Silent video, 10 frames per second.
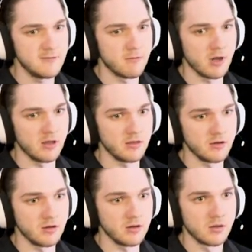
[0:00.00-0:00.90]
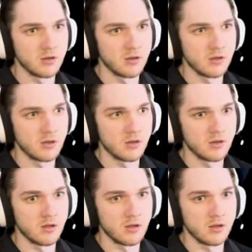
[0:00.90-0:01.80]
brother.
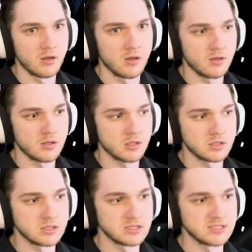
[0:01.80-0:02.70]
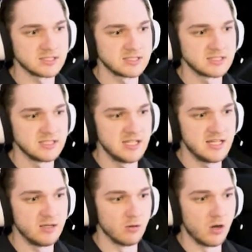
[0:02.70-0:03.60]
I
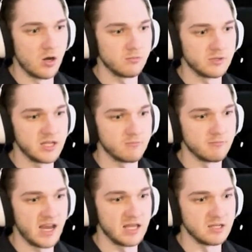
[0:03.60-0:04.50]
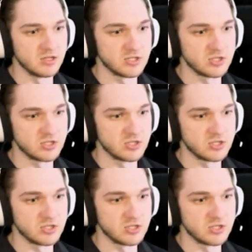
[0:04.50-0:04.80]
see. Oh, he made it into the